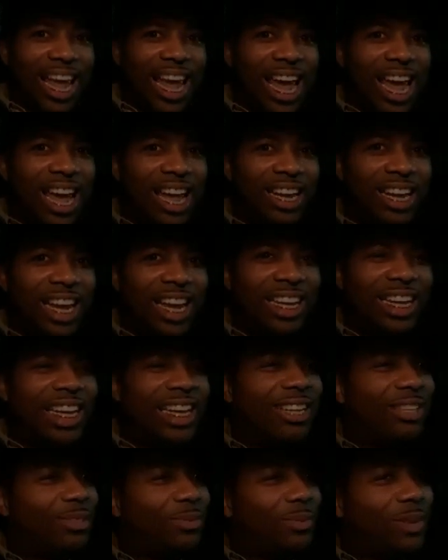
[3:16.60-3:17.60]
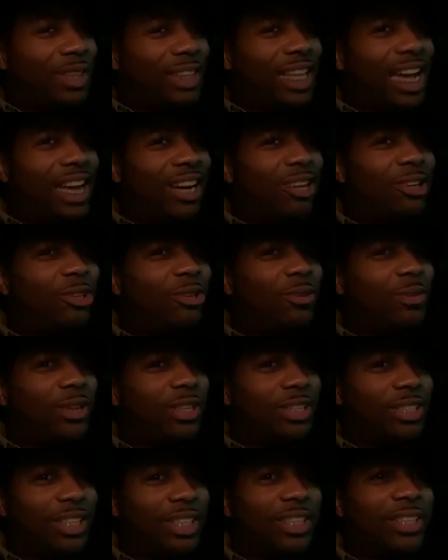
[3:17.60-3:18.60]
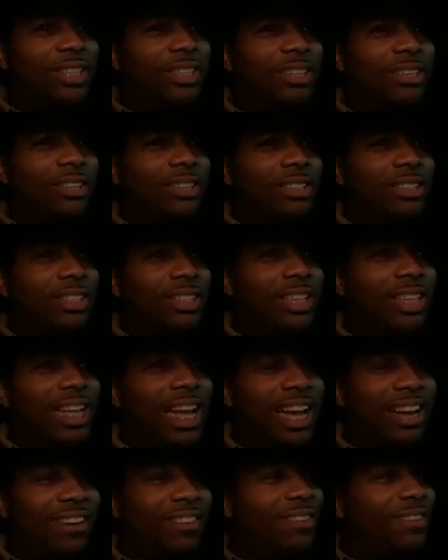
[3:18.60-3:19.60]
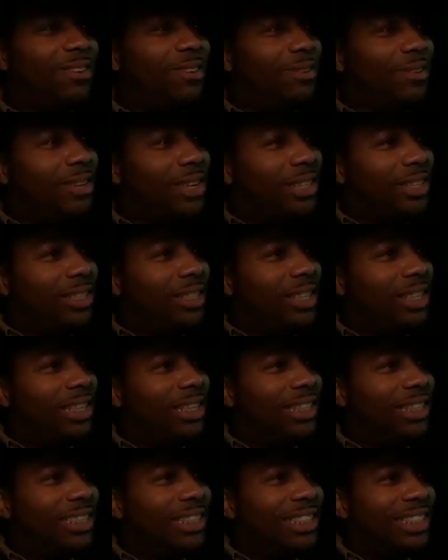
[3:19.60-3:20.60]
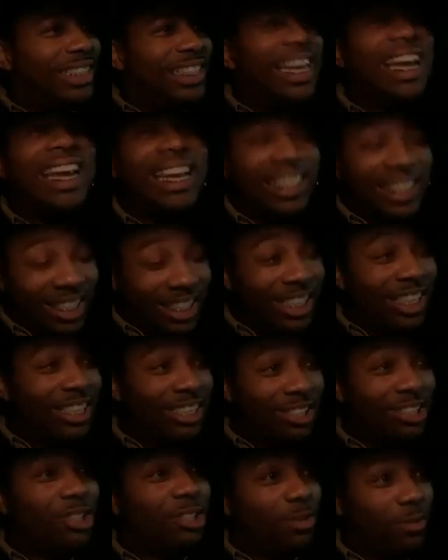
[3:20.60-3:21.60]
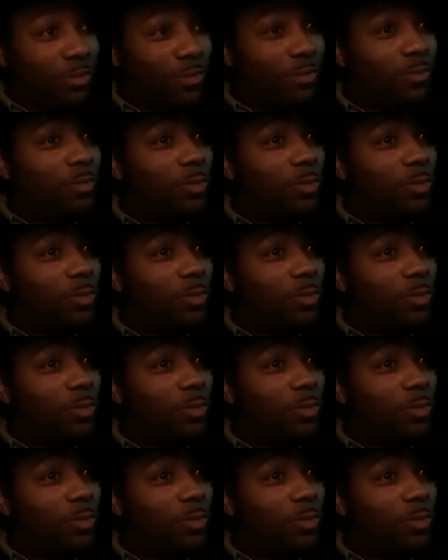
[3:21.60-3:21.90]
and and here's what that anointing does that anointing teaches you